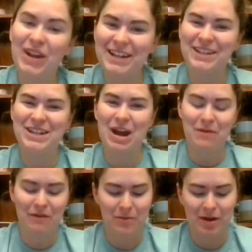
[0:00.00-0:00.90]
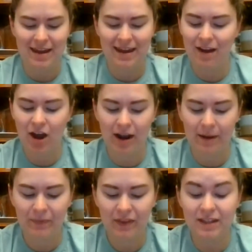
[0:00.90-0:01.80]
Great job, everybody. All
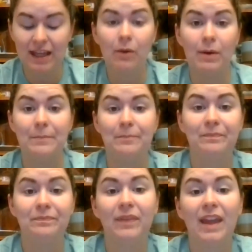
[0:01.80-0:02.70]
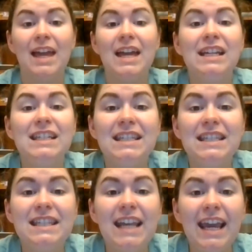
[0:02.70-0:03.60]
right, the second one,
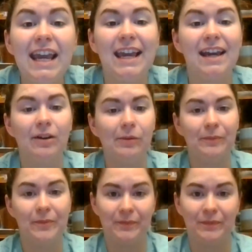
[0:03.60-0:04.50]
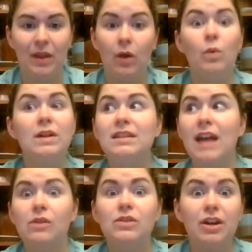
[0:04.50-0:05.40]
C. What
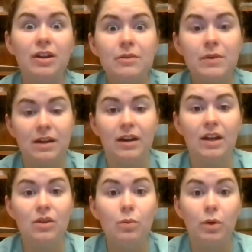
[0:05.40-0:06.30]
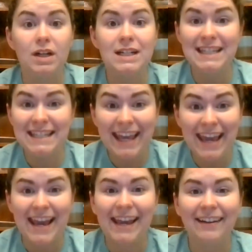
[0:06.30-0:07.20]
sounds are you hearing in the word
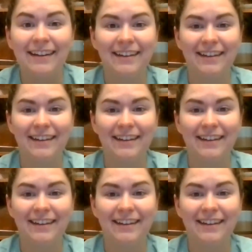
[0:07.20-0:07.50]
C?